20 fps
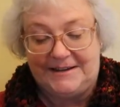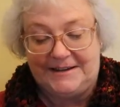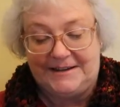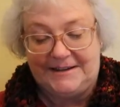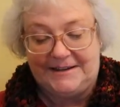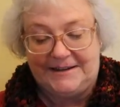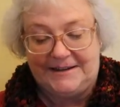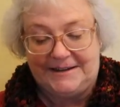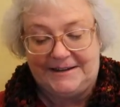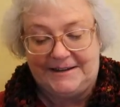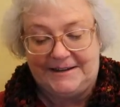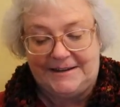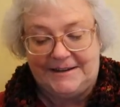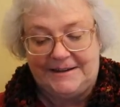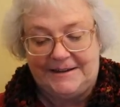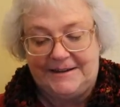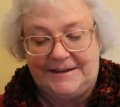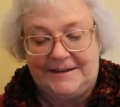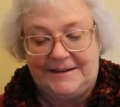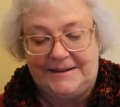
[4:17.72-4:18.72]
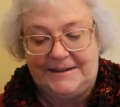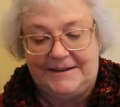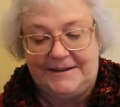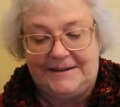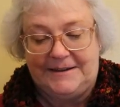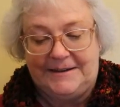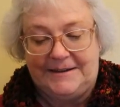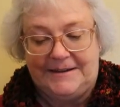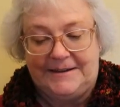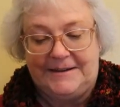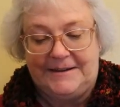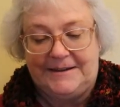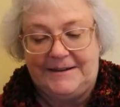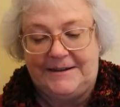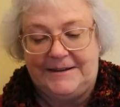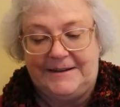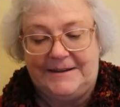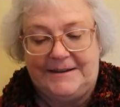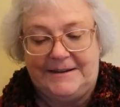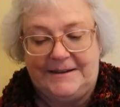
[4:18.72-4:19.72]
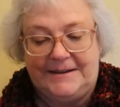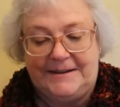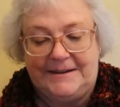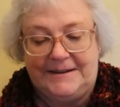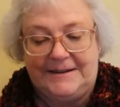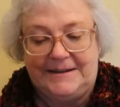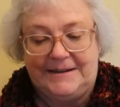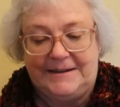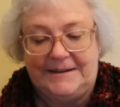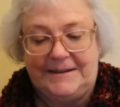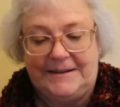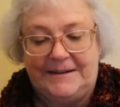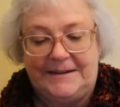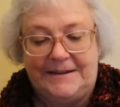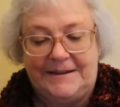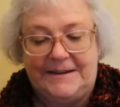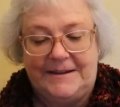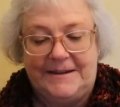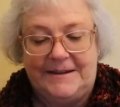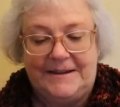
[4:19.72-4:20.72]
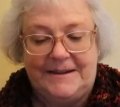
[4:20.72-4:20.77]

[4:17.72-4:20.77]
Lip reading: (silence)